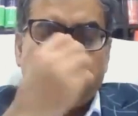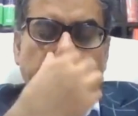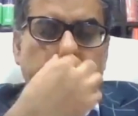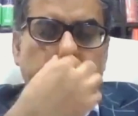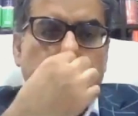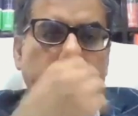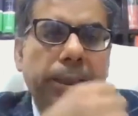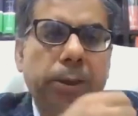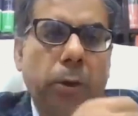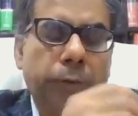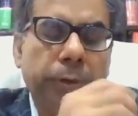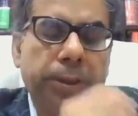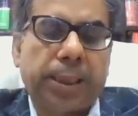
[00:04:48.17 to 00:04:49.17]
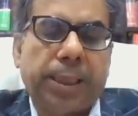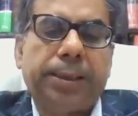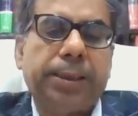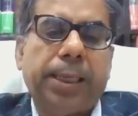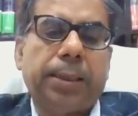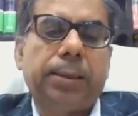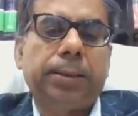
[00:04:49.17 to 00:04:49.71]
the country of his
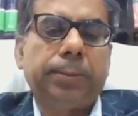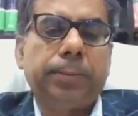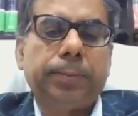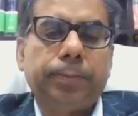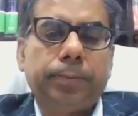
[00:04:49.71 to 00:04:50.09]
residence,